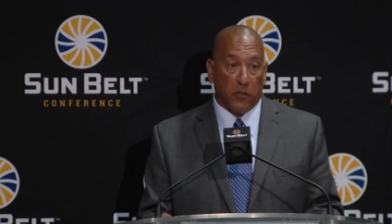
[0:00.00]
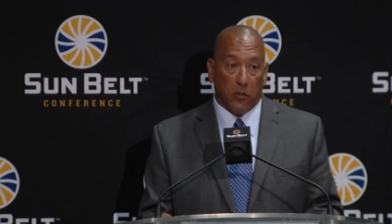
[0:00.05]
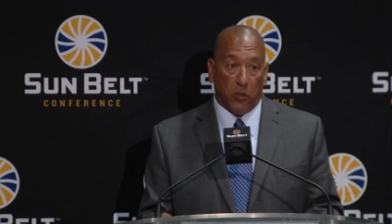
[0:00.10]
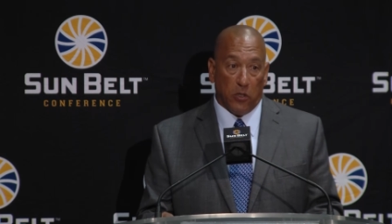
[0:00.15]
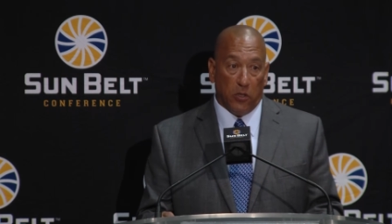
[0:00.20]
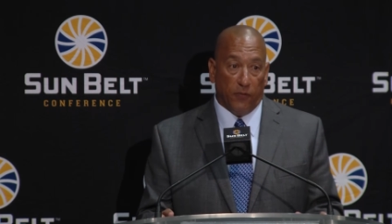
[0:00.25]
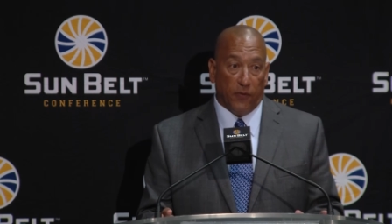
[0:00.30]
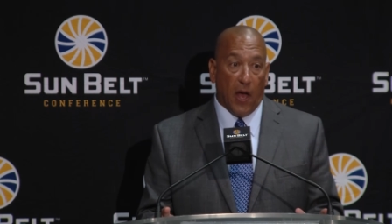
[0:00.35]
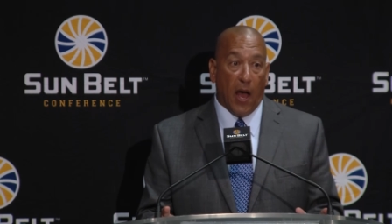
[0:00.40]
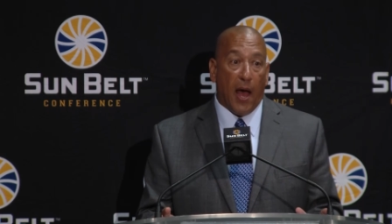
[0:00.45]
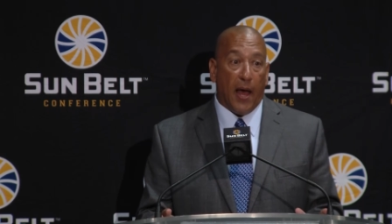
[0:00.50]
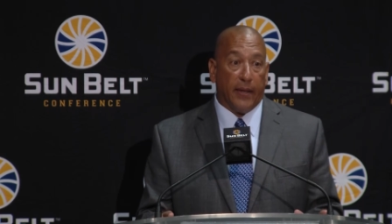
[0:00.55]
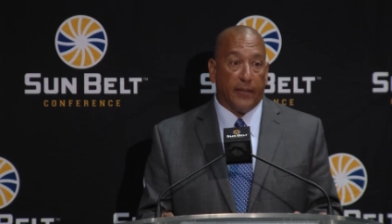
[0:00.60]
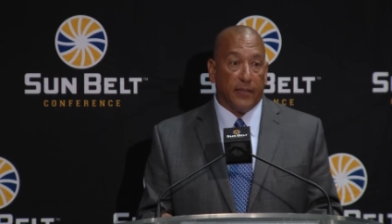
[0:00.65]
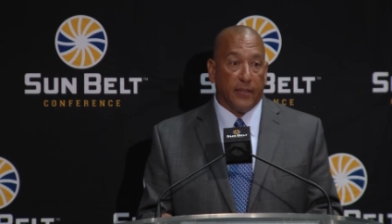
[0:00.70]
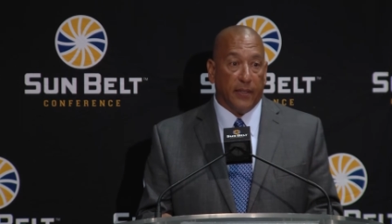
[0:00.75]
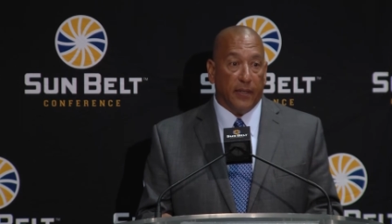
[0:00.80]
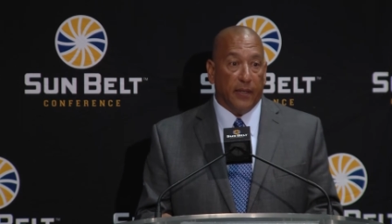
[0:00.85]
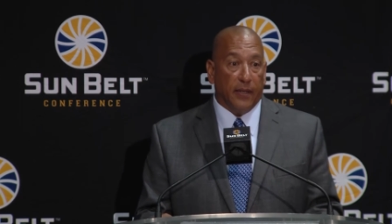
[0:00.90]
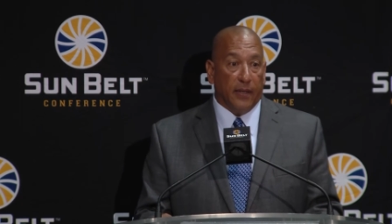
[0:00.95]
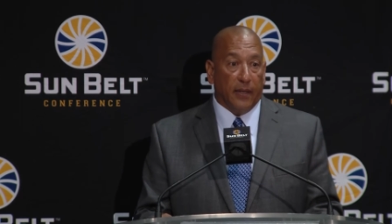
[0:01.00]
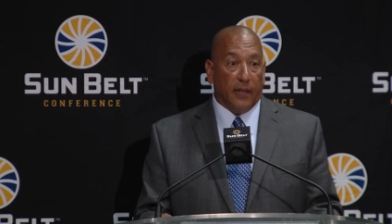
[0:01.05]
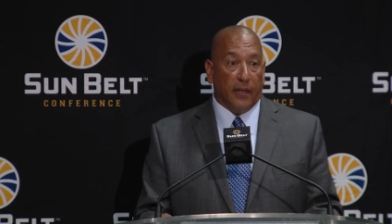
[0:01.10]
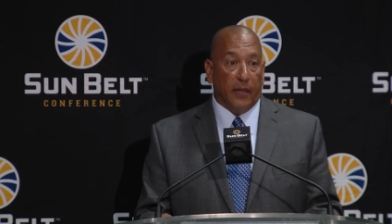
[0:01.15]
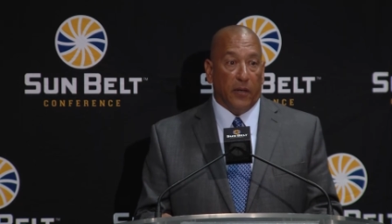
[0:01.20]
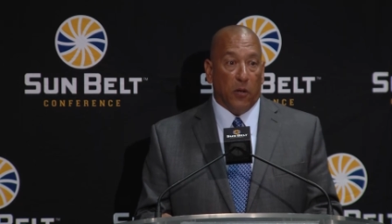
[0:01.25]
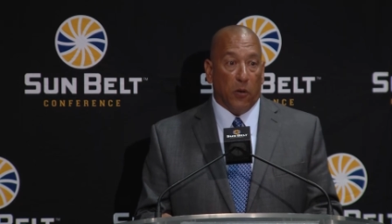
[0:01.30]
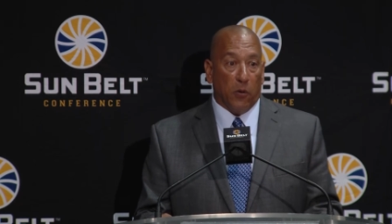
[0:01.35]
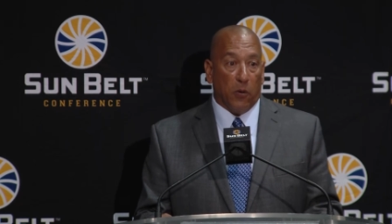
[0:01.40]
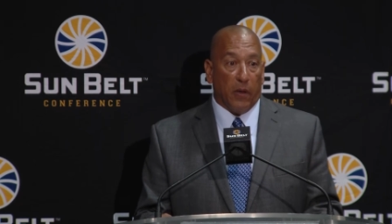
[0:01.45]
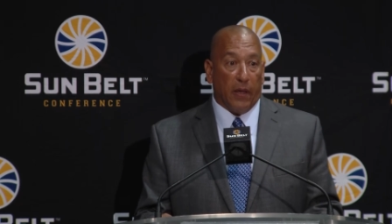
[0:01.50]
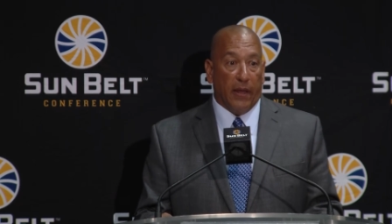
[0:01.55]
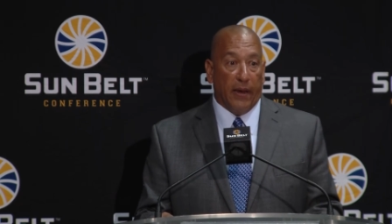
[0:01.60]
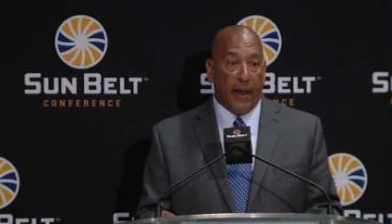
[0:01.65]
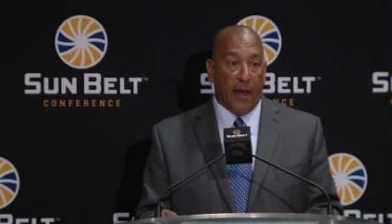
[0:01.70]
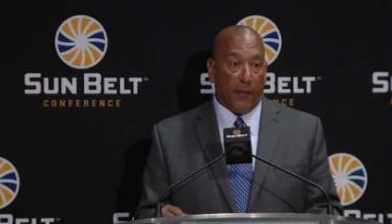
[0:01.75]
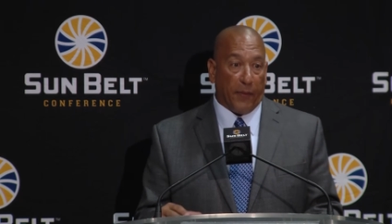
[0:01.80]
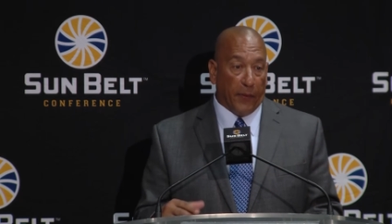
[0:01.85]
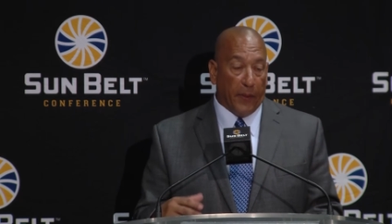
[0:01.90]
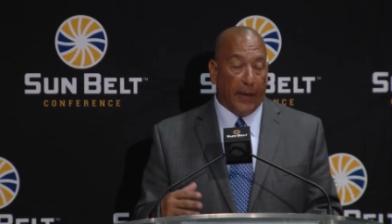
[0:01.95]
So you've got, you know, an
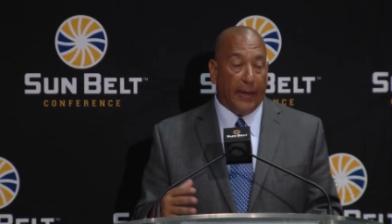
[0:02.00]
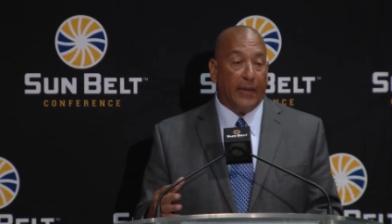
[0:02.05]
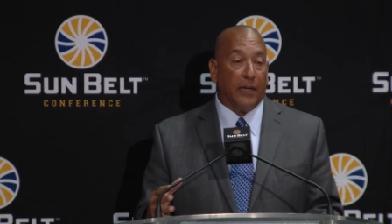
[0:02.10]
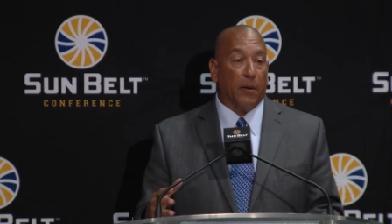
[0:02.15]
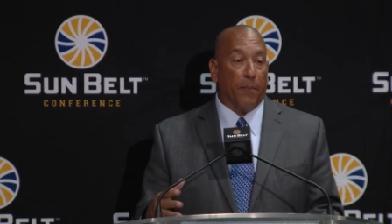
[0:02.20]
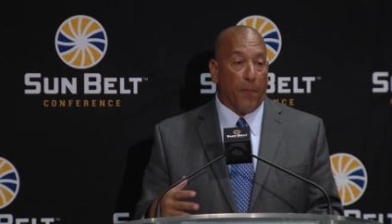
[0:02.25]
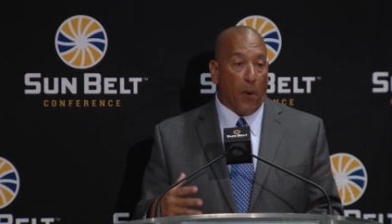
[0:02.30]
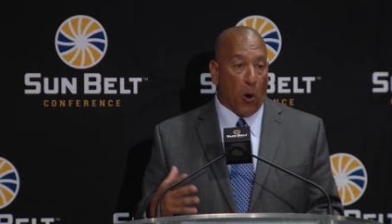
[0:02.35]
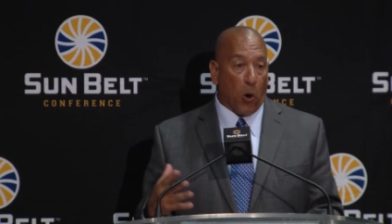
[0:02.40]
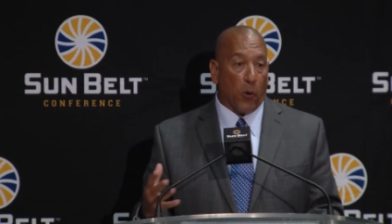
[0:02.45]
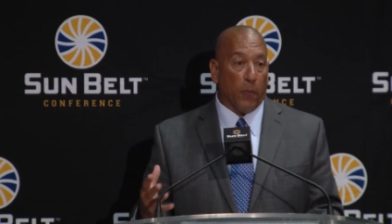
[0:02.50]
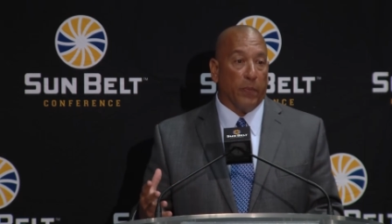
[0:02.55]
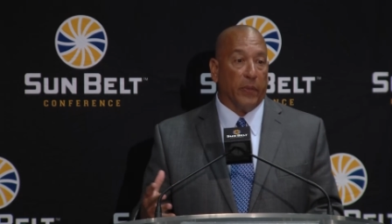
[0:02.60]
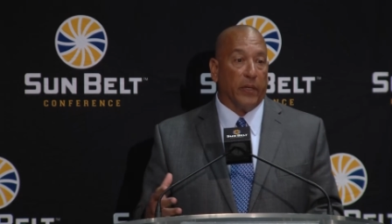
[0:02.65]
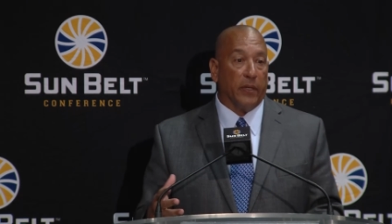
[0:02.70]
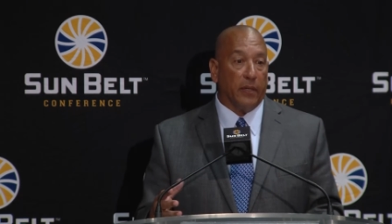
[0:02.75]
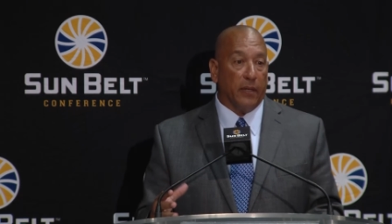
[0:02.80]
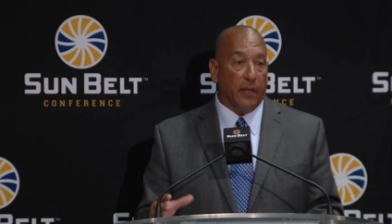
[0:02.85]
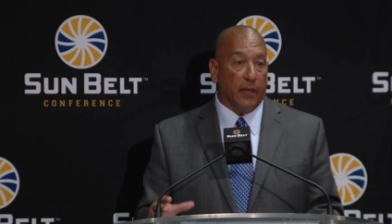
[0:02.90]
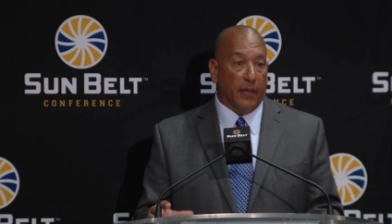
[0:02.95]
athletic department